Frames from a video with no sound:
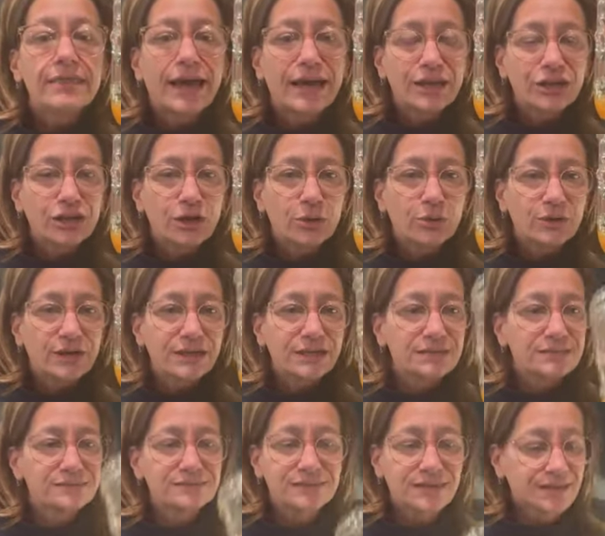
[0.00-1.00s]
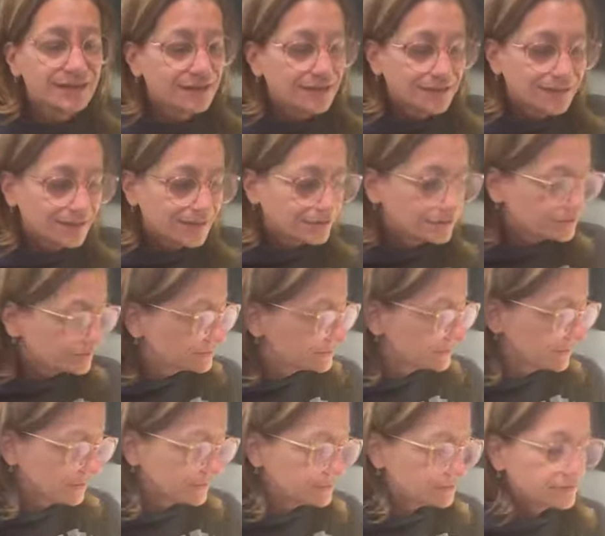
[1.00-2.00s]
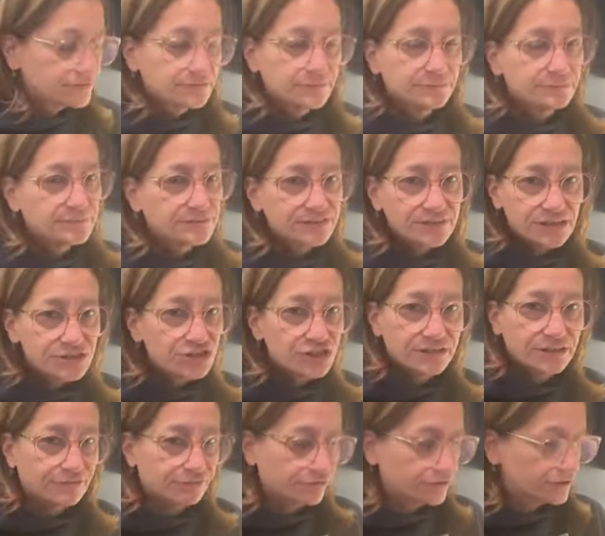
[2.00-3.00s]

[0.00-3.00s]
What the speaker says: that yolk is. It's such a